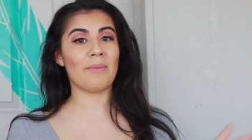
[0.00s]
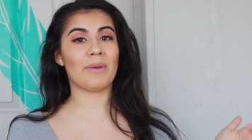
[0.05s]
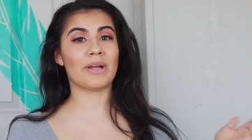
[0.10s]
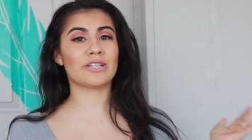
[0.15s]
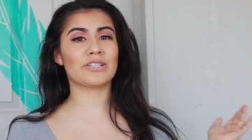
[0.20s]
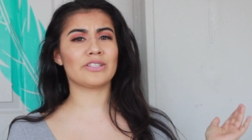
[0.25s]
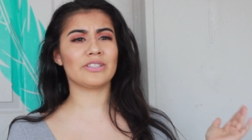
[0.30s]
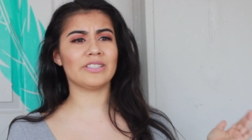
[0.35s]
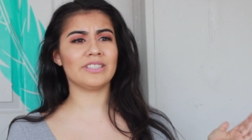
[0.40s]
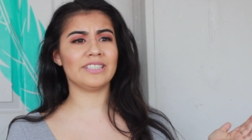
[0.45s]
I'm
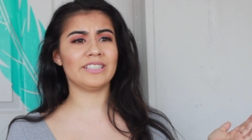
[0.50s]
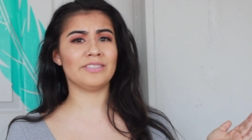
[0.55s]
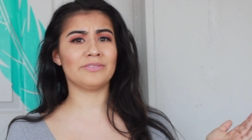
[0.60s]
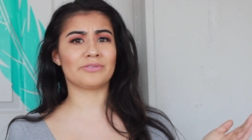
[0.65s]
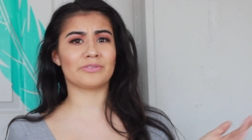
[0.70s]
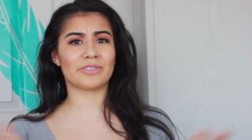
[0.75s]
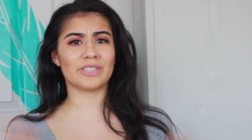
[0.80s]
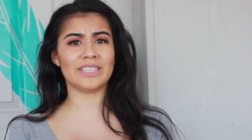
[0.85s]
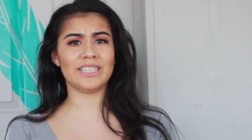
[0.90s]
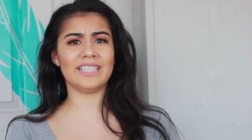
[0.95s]
actually
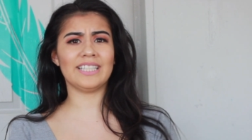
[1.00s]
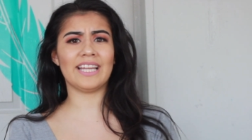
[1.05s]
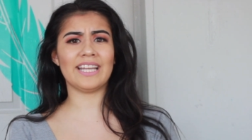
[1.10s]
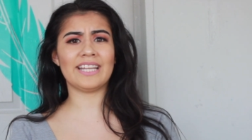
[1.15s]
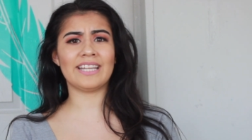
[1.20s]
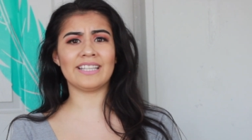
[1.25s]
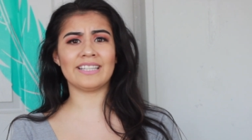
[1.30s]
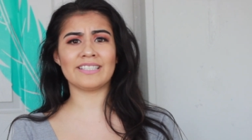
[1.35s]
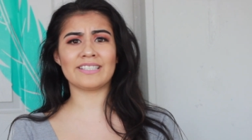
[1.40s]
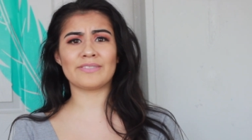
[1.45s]
really
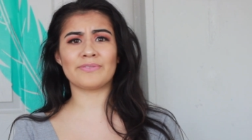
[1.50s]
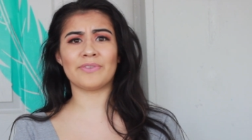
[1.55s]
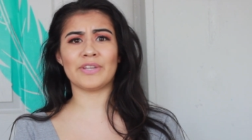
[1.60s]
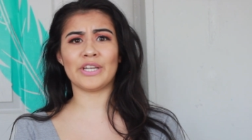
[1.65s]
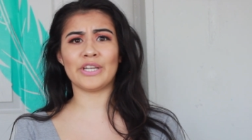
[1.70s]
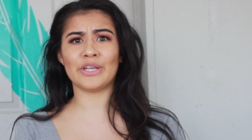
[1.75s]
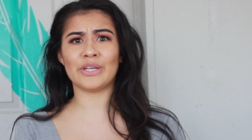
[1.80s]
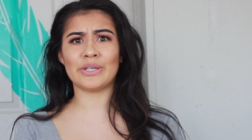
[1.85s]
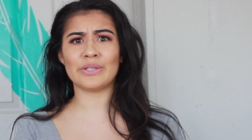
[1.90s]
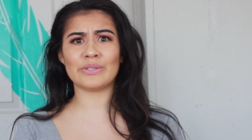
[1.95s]
liking this
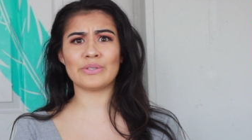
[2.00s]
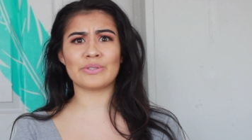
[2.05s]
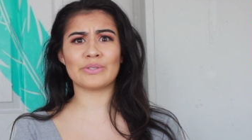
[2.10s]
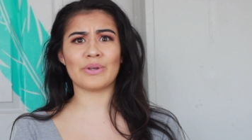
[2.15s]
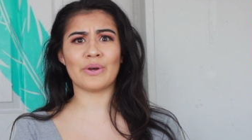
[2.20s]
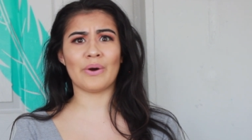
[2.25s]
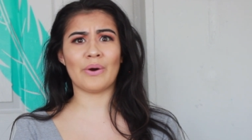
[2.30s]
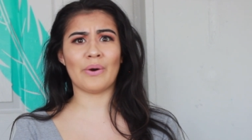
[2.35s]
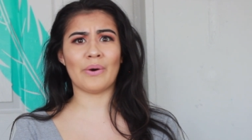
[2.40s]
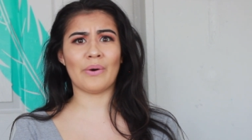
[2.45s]
video,
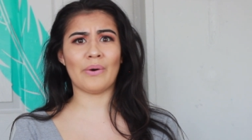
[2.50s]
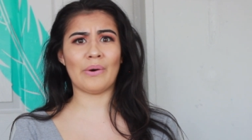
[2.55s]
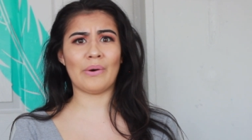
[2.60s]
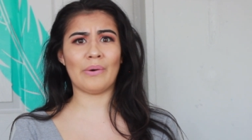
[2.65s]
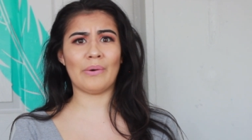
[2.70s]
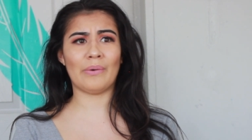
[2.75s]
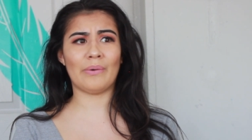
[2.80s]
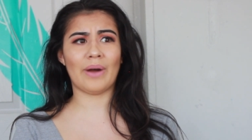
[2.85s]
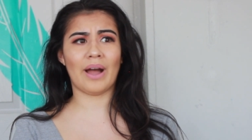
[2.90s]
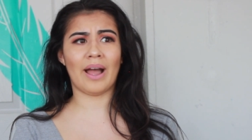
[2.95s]

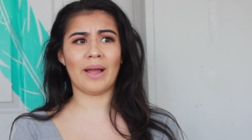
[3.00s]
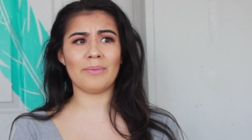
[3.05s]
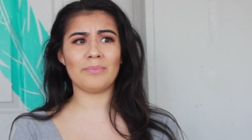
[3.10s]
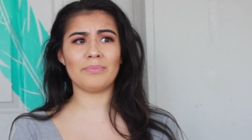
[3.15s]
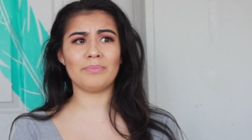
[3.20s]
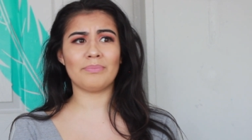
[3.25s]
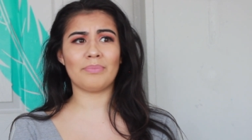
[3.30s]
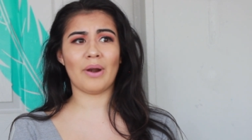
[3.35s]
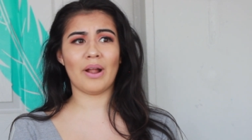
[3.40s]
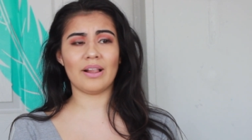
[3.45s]
so
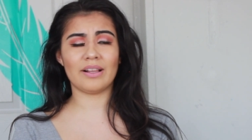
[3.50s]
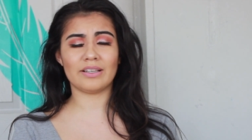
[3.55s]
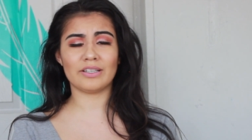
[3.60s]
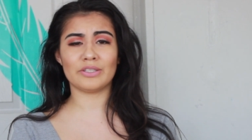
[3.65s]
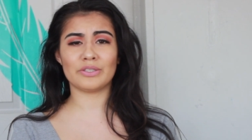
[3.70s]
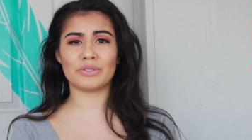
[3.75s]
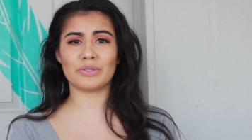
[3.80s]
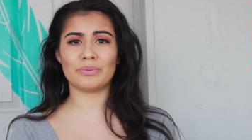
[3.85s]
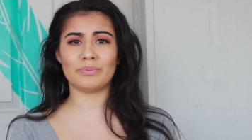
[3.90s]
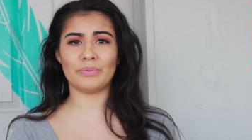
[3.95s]
I'm probably
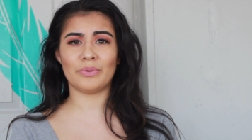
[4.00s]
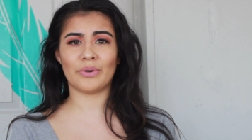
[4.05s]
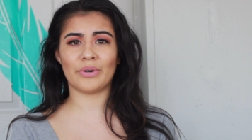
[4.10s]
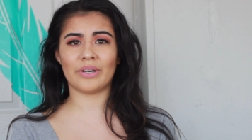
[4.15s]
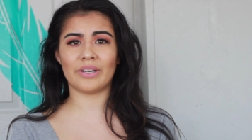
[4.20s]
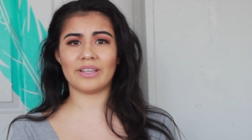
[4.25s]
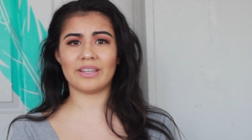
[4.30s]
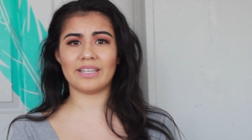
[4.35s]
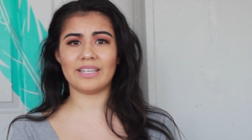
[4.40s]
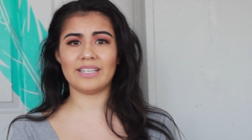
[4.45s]
going to do
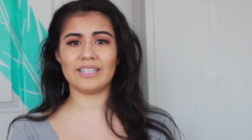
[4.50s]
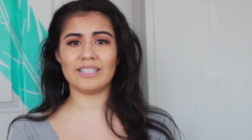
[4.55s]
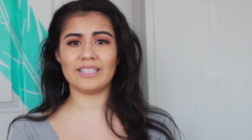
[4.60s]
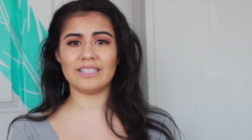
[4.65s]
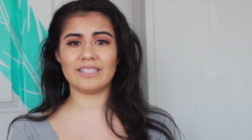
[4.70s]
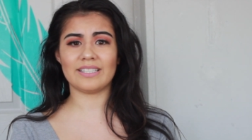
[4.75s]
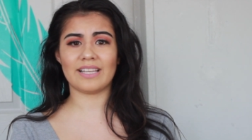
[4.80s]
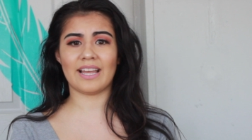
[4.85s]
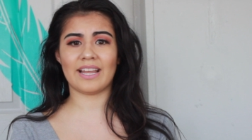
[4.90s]
more of these.